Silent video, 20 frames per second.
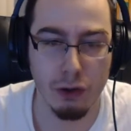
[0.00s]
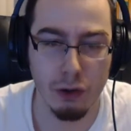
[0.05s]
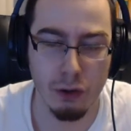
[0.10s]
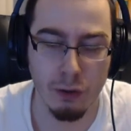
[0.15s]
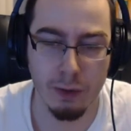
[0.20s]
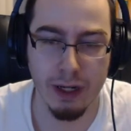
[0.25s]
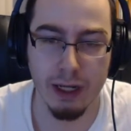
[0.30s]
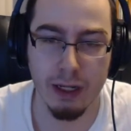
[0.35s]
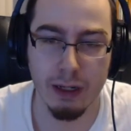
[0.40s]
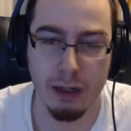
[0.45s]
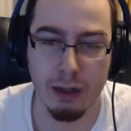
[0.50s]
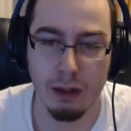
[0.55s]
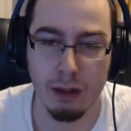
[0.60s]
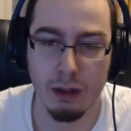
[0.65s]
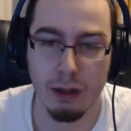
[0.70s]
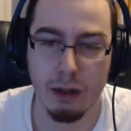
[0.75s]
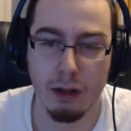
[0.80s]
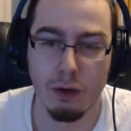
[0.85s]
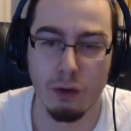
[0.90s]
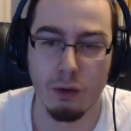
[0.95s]
Coleman,
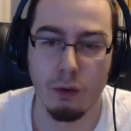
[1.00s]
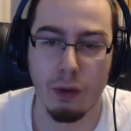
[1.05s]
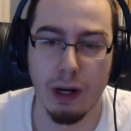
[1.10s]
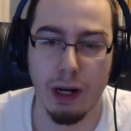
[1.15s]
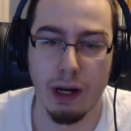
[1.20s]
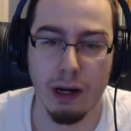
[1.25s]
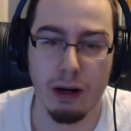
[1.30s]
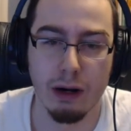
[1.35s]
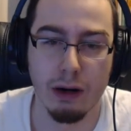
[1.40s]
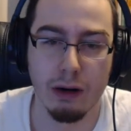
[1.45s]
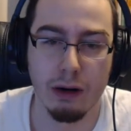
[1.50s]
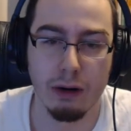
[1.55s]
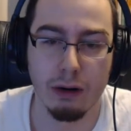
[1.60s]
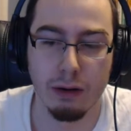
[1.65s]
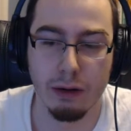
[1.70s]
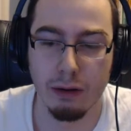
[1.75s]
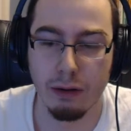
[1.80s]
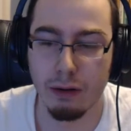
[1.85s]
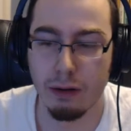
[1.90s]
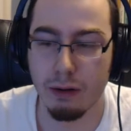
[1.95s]

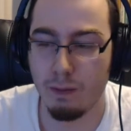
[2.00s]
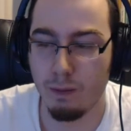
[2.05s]
where